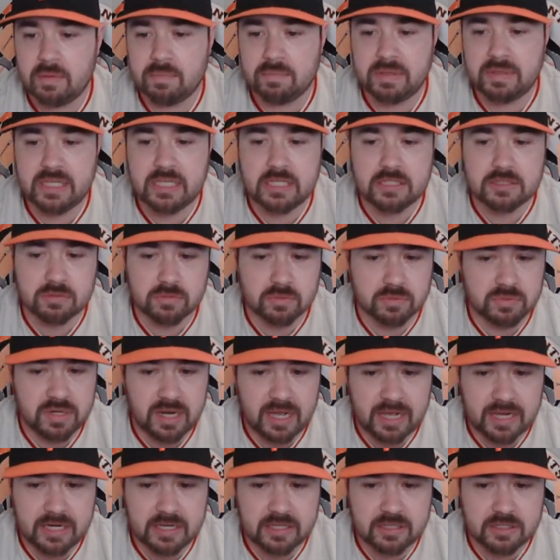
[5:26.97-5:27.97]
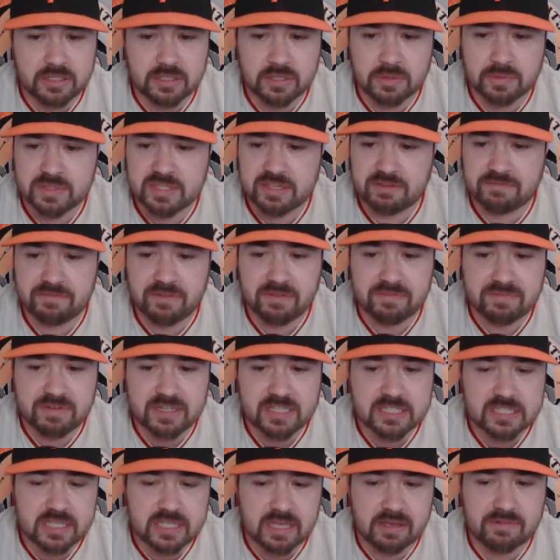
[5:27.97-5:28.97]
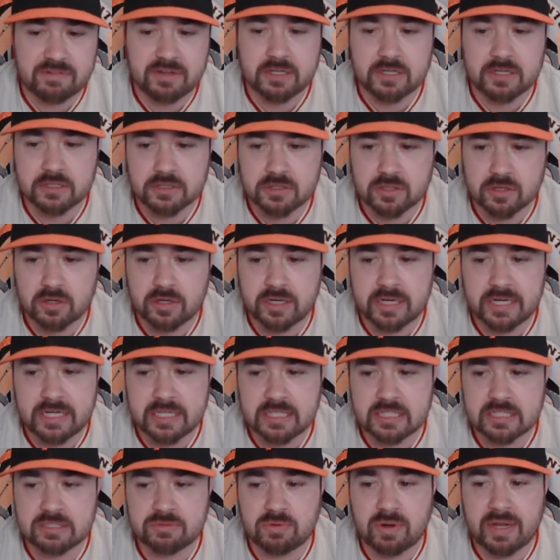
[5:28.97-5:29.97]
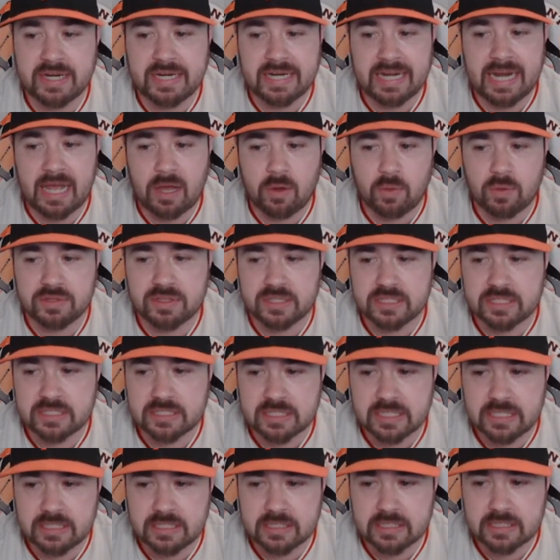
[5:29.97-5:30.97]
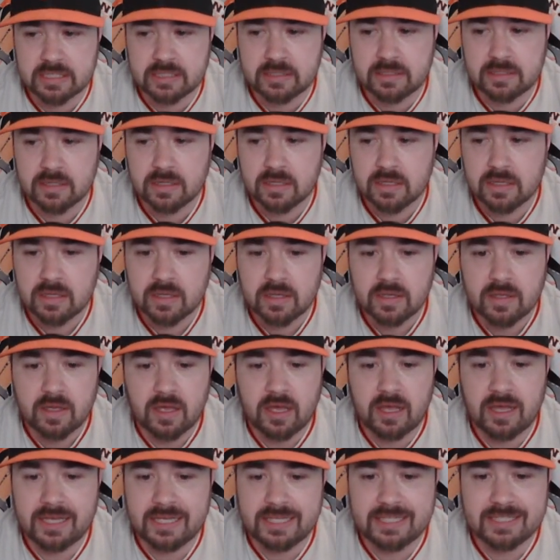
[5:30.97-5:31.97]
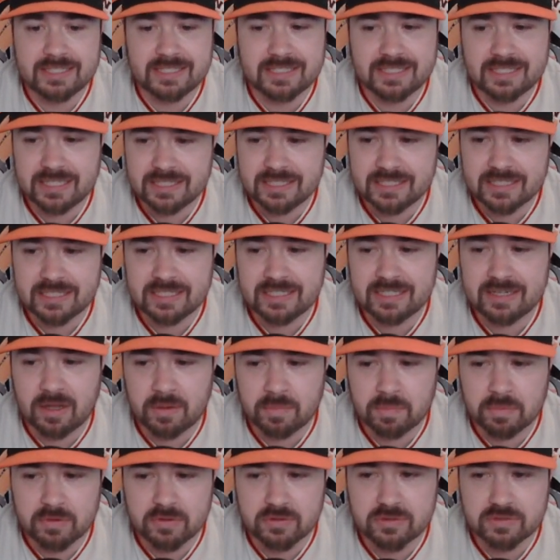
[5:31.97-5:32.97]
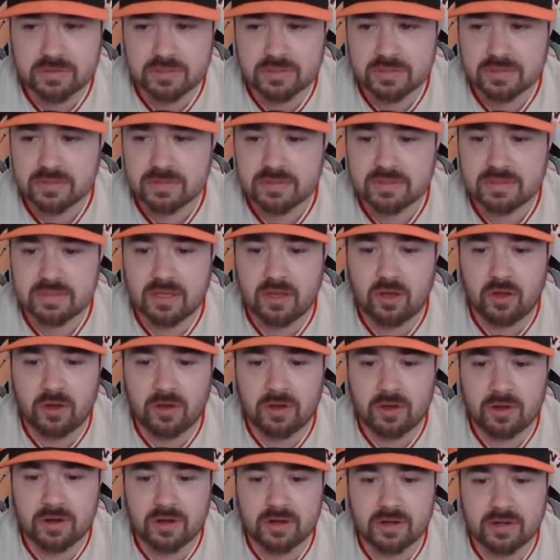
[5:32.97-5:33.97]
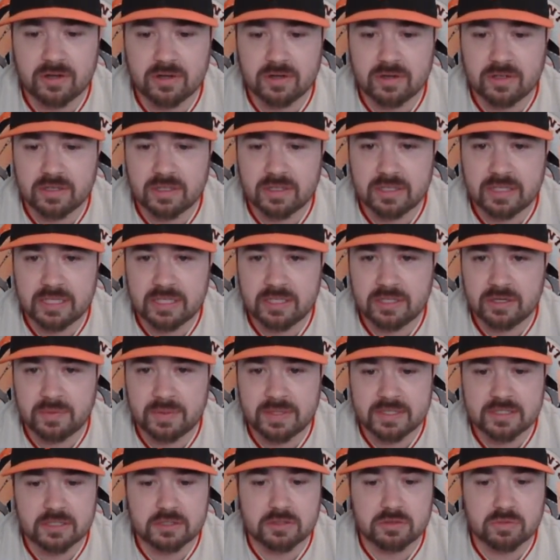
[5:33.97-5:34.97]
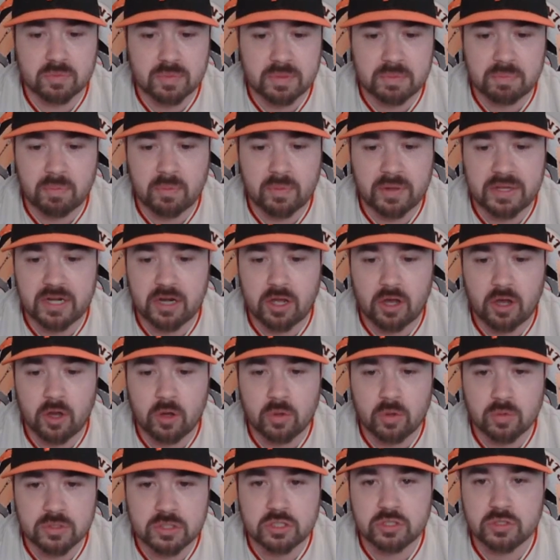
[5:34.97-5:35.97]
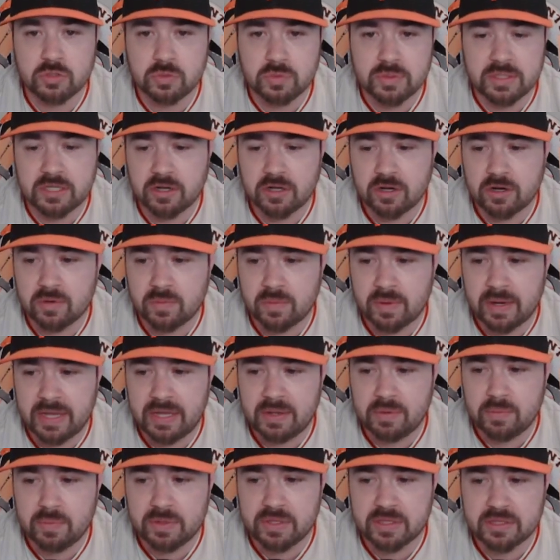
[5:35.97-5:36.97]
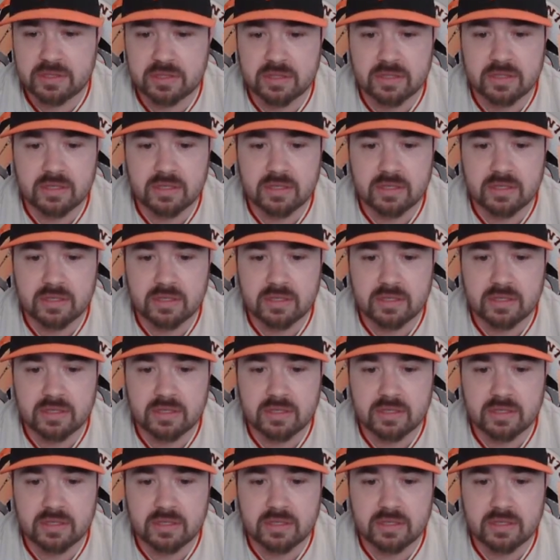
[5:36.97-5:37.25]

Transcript: He threw nine, he's at 57 and a third innings right now on the season. His season numbers are, he has a 3.02 ERA with